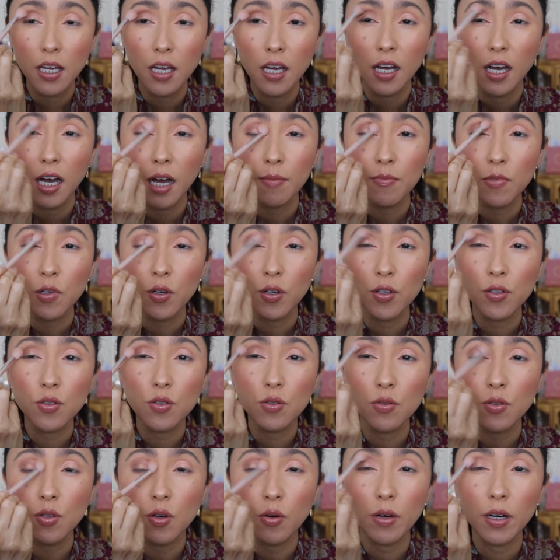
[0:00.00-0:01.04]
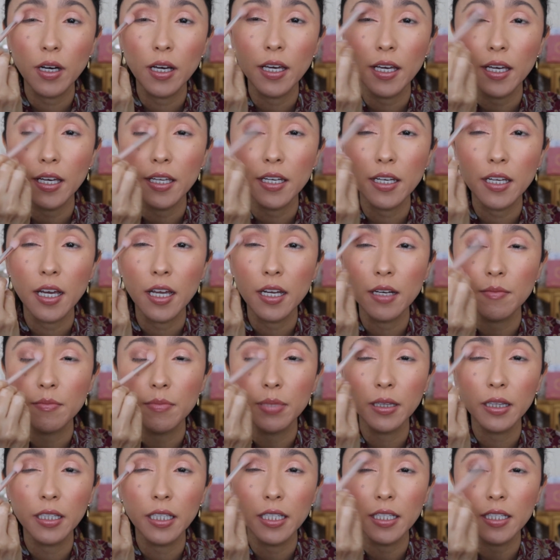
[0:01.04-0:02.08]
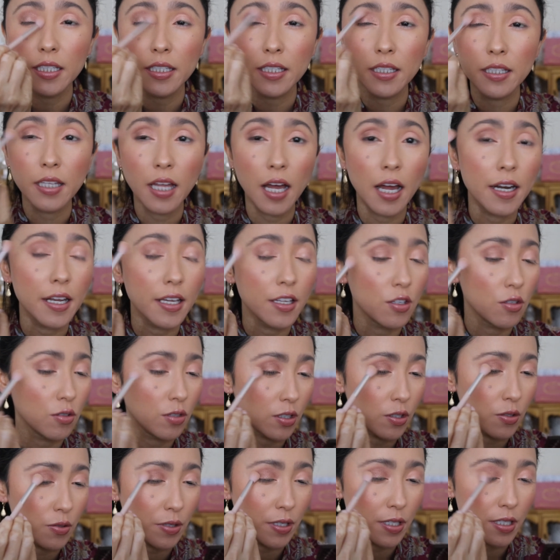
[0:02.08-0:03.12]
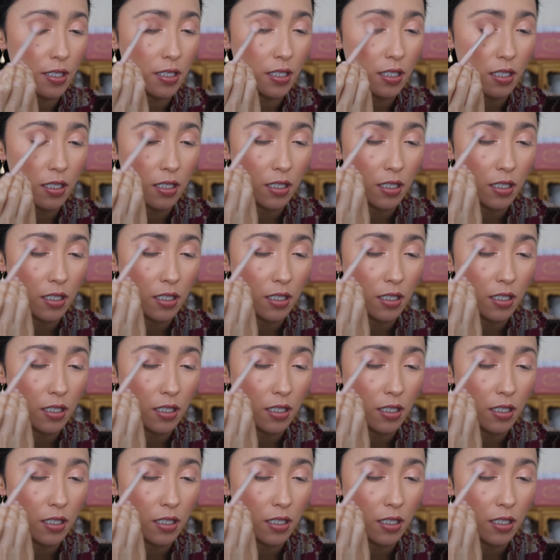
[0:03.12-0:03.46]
I'm going to go ahead and blend that into the crease.